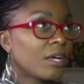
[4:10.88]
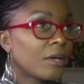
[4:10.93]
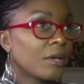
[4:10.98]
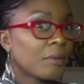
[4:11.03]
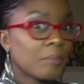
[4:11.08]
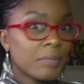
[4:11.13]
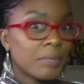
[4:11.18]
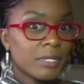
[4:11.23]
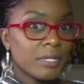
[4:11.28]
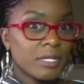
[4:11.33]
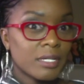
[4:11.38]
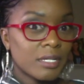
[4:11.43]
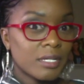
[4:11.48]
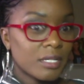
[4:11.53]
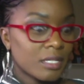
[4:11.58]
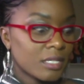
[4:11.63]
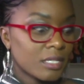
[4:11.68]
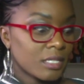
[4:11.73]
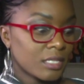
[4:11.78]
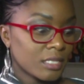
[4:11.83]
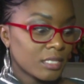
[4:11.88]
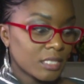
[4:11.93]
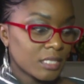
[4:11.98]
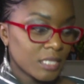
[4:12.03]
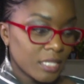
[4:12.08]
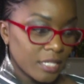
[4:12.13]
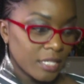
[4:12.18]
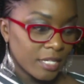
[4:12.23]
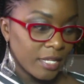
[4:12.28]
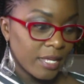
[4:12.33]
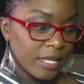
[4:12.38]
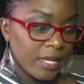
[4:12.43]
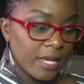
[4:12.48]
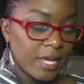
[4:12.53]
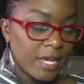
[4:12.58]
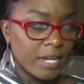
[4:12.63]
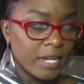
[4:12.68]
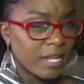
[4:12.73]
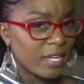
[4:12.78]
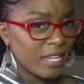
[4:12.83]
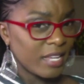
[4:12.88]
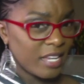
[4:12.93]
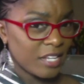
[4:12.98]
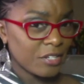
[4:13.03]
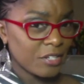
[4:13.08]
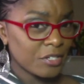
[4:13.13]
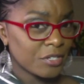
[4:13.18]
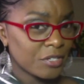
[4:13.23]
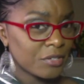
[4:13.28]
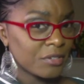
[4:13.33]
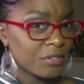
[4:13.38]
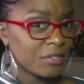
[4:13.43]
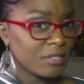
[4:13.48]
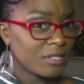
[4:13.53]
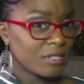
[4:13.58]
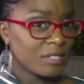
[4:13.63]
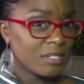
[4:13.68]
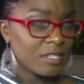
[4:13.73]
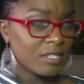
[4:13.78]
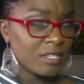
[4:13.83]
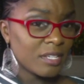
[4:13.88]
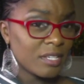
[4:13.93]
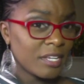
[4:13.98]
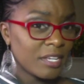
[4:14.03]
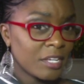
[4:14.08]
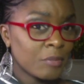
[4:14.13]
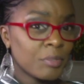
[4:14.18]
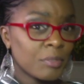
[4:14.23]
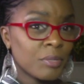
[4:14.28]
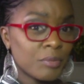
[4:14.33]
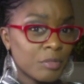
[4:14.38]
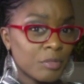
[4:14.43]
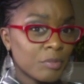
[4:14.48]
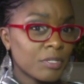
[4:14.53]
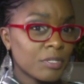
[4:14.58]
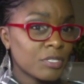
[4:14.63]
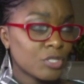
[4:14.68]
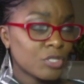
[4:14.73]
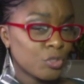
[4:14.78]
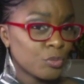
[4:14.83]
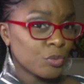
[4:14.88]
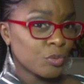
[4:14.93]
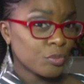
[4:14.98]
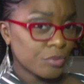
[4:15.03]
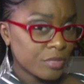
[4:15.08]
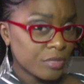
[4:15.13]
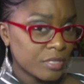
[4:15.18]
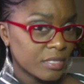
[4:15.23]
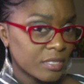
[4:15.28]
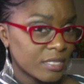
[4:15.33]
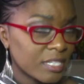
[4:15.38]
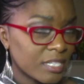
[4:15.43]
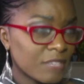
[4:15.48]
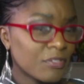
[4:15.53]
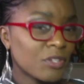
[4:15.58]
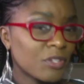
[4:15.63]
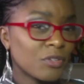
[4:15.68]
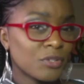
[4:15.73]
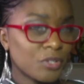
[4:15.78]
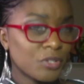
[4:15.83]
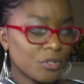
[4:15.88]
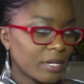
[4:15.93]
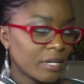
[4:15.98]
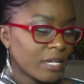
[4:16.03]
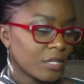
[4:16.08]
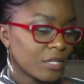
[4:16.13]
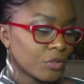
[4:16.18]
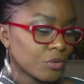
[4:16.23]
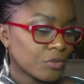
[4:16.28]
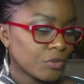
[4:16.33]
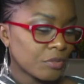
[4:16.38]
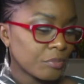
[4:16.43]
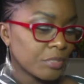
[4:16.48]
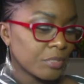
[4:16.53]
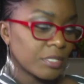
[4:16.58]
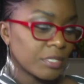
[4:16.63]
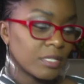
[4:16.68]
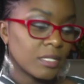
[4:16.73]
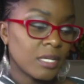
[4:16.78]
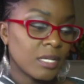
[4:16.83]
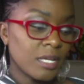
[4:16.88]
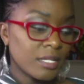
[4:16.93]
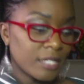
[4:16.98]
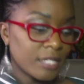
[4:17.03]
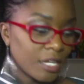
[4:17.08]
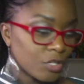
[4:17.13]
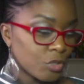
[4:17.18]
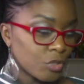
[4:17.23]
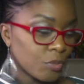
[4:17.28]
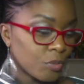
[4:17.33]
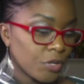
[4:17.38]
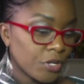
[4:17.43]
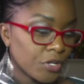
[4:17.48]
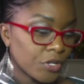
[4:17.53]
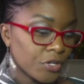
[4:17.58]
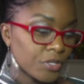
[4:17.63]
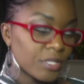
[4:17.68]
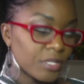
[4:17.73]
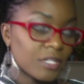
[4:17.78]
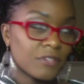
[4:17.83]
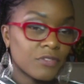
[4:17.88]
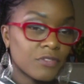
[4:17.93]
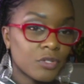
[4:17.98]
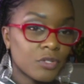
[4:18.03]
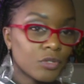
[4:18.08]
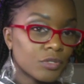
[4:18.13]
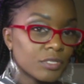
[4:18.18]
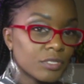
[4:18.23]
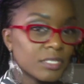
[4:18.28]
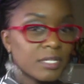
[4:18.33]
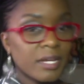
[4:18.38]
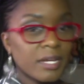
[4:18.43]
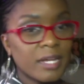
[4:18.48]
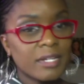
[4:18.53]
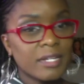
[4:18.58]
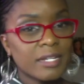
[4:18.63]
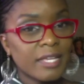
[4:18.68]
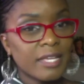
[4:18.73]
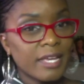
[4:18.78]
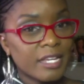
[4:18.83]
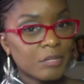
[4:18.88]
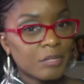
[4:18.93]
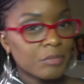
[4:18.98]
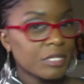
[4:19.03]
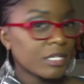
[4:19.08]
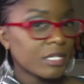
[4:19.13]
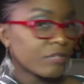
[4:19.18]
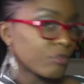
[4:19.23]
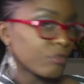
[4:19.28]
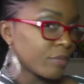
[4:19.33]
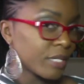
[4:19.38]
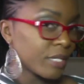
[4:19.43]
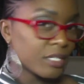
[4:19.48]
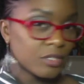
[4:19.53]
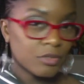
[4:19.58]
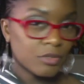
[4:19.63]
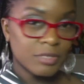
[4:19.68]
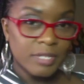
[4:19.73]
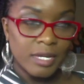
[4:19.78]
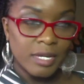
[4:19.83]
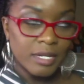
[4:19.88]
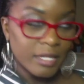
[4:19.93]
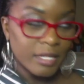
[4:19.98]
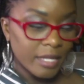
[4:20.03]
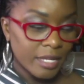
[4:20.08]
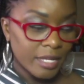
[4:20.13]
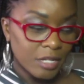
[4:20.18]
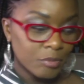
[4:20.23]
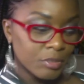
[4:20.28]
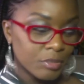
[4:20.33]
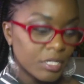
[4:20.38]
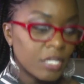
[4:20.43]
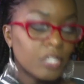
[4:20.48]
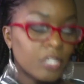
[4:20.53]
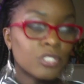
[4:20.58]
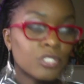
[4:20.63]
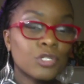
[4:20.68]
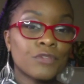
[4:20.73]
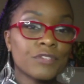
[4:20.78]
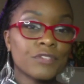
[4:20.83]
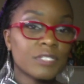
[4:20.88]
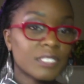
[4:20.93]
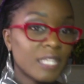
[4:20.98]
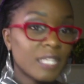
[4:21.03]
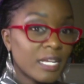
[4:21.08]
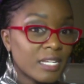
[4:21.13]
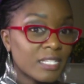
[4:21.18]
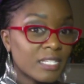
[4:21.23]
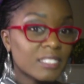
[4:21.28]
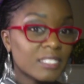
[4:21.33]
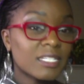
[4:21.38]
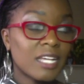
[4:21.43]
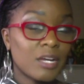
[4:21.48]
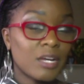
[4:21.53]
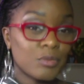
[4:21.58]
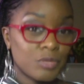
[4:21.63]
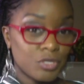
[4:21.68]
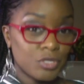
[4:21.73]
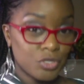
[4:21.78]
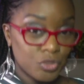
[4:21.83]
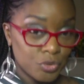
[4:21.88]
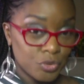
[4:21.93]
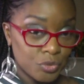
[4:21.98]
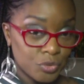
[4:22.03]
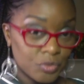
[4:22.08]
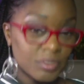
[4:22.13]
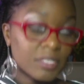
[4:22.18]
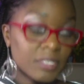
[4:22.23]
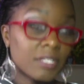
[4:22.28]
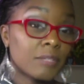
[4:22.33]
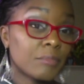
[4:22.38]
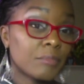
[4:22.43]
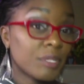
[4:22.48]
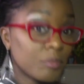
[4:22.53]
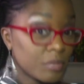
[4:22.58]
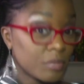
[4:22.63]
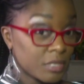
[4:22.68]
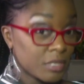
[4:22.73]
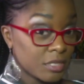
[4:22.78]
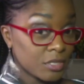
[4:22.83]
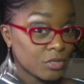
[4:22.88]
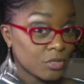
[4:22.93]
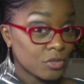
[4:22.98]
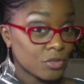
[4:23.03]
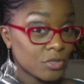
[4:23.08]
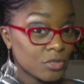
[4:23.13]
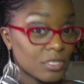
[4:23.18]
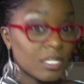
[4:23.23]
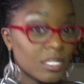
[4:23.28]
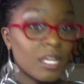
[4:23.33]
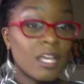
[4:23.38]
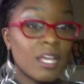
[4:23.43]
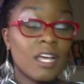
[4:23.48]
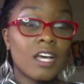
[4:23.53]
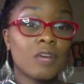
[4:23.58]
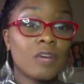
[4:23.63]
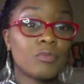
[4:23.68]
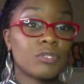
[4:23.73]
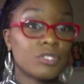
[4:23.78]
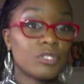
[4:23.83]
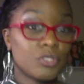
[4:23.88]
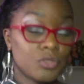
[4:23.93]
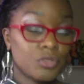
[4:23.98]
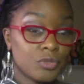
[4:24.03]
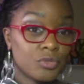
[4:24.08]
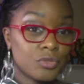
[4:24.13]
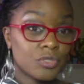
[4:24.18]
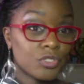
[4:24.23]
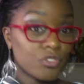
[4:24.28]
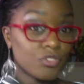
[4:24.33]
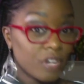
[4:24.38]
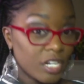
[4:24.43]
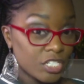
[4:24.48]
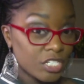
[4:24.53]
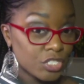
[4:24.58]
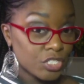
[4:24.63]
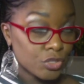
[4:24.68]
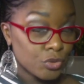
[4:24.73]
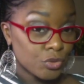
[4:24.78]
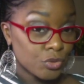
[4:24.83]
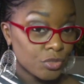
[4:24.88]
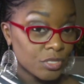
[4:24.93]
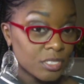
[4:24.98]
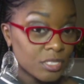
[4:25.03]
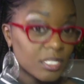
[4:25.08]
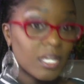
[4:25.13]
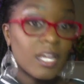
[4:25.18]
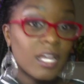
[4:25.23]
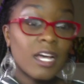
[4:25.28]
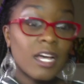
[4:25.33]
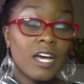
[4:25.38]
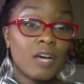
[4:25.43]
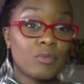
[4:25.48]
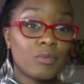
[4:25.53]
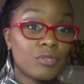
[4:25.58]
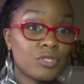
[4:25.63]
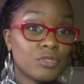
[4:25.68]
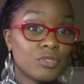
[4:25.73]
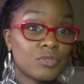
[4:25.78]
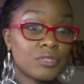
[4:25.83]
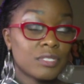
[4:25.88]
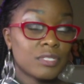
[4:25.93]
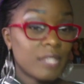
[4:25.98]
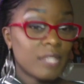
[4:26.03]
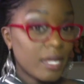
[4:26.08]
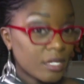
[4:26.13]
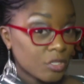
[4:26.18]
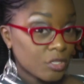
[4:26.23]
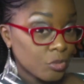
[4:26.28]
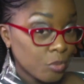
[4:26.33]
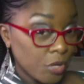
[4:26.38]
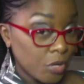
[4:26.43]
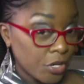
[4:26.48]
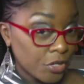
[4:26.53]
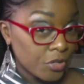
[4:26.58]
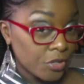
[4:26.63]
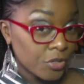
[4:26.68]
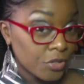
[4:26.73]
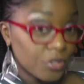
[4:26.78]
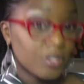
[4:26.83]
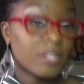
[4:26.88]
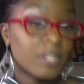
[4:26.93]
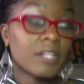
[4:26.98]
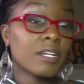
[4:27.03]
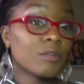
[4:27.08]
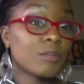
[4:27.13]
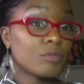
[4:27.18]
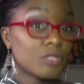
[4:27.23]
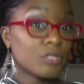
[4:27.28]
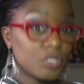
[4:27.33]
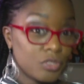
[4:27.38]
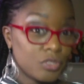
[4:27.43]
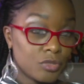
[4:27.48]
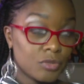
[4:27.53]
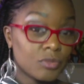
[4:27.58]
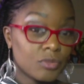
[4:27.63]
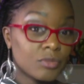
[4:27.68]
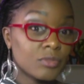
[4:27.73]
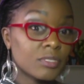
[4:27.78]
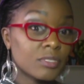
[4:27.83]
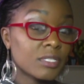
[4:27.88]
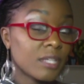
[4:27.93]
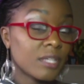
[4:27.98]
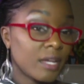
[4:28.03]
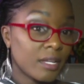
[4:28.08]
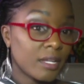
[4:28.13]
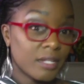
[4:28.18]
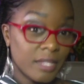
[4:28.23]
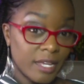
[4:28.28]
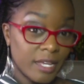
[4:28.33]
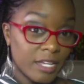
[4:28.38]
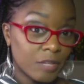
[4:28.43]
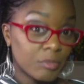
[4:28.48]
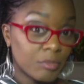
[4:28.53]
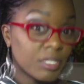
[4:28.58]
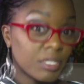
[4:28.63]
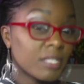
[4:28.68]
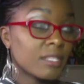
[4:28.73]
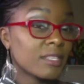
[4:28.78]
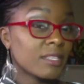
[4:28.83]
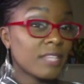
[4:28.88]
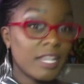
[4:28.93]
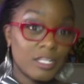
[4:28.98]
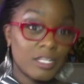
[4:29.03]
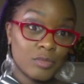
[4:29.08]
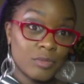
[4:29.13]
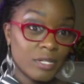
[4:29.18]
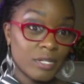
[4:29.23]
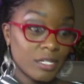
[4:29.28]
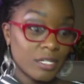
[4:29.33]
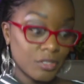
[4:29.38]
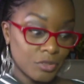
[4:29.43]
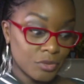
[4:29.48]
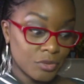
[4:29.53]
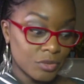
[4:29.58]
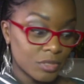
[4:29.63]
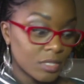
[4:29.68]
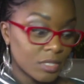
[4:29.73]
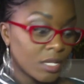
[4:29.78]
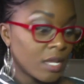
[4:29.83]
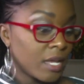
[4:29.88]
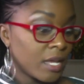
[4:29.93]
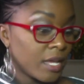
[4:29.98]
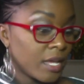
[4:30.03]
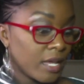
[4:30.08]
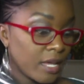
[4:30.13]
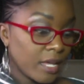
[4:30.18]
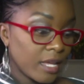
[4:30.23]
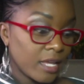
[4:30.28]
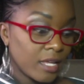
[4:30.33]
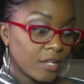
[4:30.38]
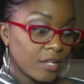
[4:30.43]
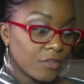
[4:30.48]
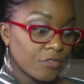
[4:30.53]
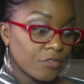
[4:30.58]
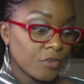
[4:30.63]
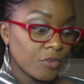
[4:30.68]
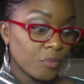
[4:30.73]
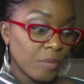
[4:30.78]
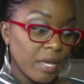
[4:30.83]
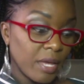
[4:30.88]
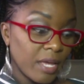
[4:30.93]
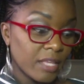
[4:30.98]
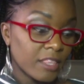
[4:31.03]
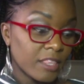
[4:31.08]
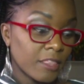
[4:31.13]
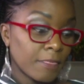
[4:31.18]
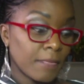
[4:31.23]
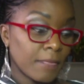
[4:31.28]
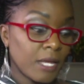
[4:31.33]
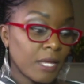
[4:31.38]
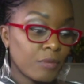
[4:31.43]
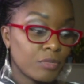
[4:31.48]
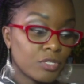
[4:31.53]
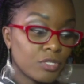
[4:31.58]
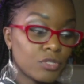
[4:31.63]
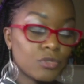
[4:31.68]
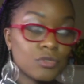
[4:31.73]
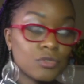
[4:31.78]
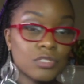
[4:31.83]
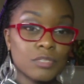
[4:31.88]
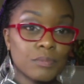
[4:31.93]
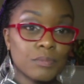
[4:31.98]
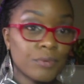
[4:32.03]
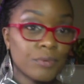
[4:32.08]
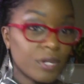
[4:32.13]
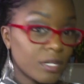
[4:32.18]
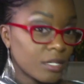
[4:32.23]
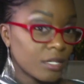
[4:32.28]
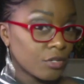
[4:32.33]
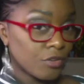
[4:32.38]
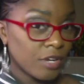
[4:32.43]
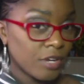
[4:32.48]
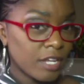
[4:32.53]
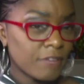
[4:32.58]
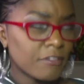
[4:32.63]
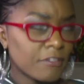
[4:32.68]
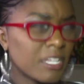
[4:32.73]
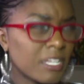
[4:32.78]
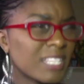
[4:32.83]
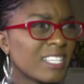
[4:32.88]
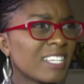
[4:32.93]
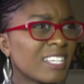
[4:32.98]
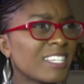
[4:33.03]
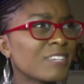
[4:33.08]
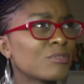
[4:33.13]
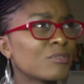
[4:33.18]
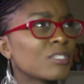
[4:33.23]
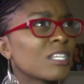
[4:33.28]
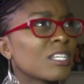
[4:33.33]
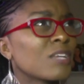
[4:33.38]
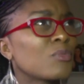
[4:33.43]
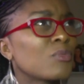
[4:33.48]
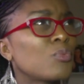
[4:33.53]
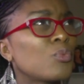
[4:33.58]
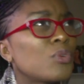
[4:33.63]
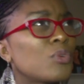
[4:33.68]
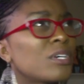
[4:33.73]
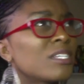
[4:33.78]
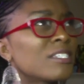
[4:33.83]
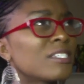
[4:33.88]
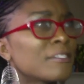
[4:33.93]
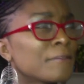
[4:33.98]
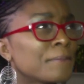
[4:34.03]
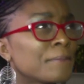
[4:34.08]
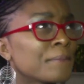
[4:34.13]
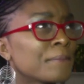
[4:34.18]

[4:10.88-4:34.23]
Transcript: But had I had her, A&P would have been a super breeze, even though, you know, I got through it. But Dr. Parker and, of course, Khan Academy. Everybody knows Khan Academy. So for science, I would use the Amoeba Sisters. I would use Crash Course. I would use Dr. Parker. And I would use Khan Academy. That's what I used. And for math, I would use Brandon Kraft. I think I was like one